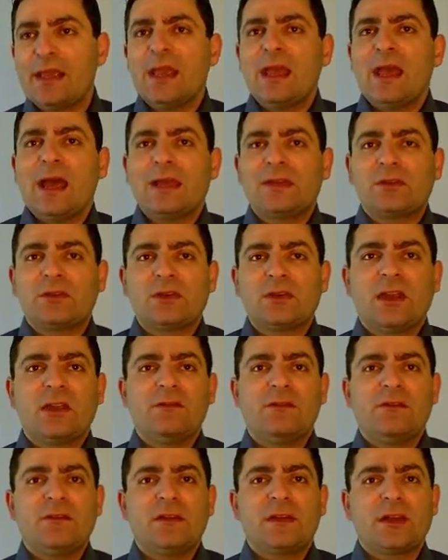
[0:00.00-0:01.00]
And
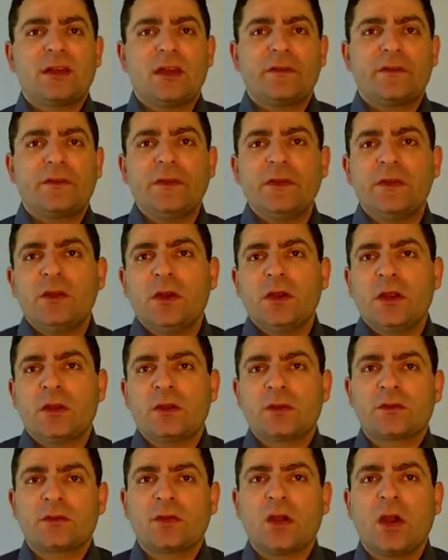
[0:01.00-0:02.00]
today we will continue
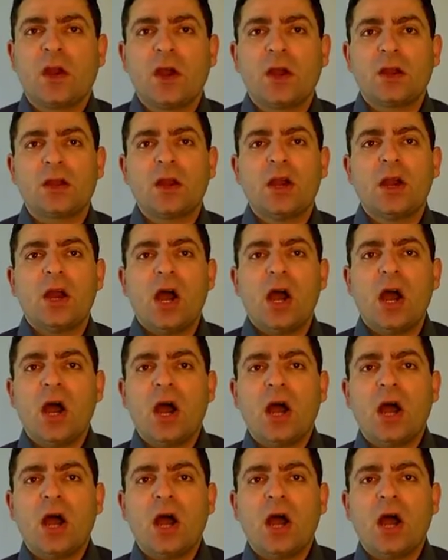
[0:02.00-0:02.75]
our talk